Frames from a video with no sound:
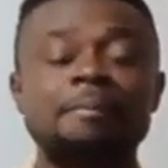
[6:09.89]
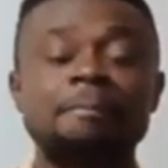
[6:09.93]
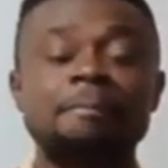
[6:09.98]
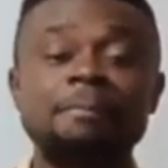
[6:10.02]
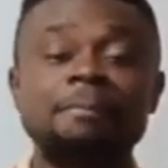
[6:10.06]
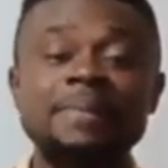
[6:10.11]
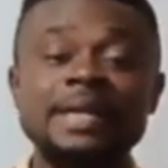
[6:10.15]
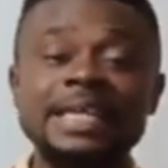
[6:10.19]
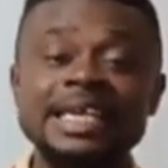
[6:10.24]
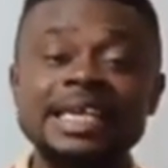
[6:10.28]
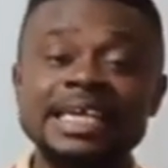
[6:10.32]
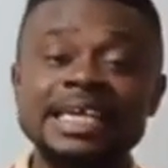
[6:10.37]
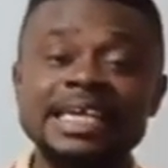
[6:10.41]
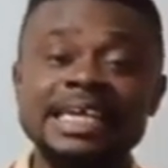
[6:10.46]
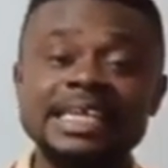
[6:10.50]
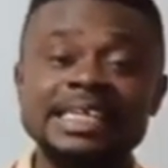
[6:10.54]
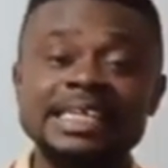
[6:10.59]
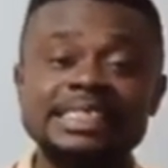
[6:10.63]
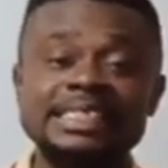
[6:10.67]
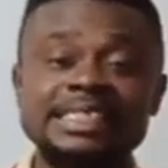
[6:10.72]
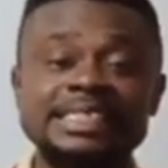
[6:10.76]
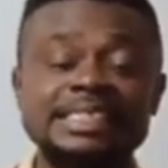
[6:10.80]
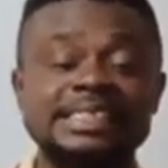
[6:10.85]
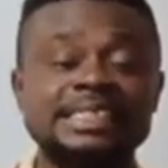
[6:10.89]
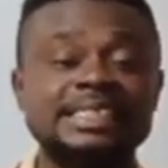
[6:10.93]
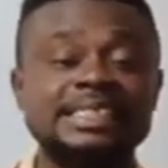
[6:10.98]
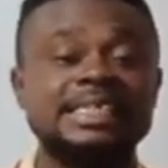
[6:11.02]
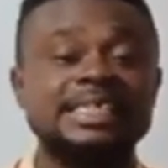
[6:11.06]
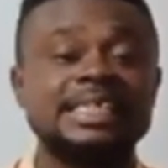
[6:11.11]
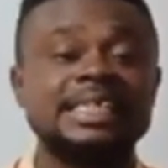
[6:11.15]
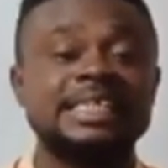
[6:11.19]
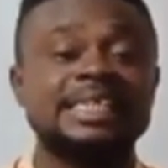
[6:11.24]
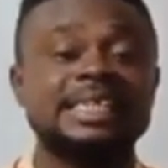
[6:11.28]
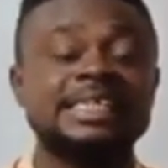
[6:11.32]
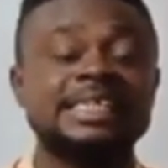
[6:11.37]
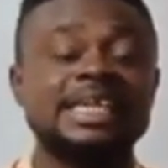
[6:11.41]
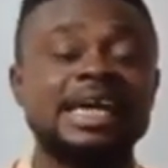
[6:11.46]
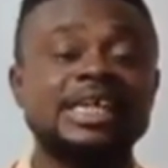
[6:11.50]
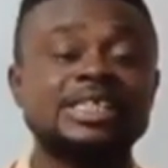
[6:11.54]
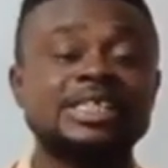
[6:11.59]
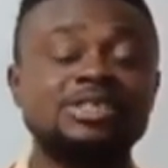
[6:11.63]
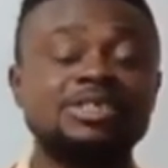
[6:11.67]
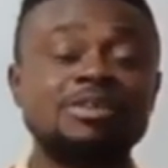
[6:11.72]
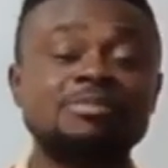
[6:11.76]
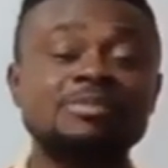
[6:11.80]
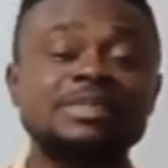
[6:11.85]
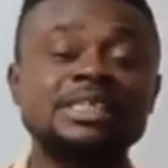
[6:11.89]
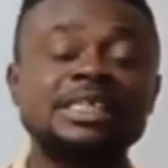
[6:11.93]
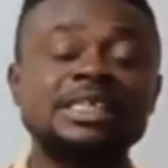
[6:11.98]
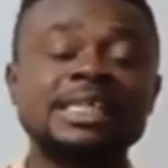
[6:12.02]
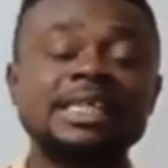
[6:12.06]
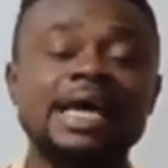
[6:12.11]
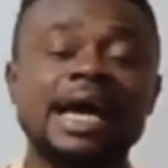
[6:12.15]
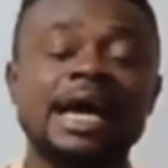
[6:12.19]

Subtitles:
Please, there's something